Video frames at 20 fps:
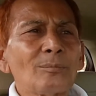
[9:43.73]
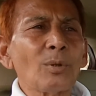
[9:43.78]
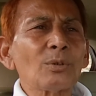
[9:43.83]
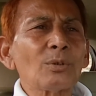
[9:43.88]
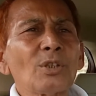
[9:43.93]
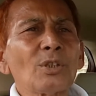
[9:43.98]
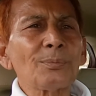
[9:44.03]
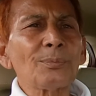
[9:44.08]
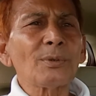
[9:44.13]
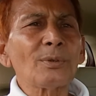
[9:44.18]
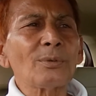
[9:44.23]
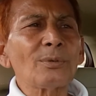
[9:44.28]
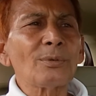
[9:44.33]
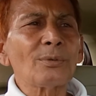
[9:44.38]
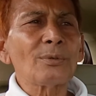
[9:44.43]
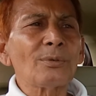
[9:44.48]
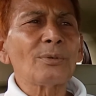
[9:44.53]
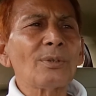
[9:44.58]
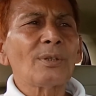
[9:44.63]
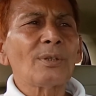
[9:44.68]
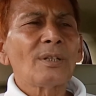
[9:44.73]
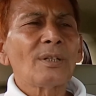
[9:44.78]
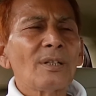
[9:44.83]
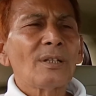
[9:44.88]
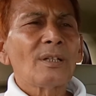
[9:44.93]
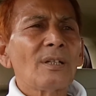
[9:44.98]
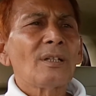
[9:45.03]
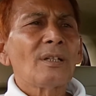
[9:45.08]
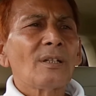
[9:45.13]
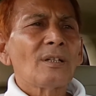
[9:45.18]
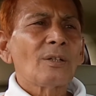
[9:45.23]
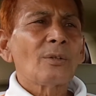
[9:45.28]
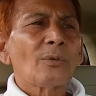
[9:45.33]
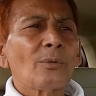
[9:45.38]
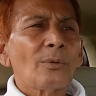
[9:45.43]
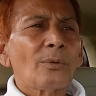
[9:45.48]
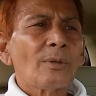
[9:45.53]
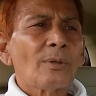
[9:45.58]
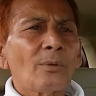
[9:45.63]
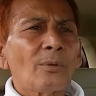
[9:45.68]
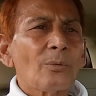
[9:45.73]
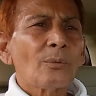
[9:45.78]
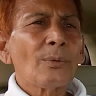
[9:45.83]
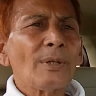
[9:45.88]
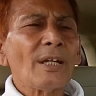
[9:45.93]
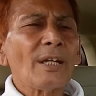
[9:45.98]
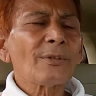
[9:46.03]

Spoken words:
were from IIT Kharagpur, why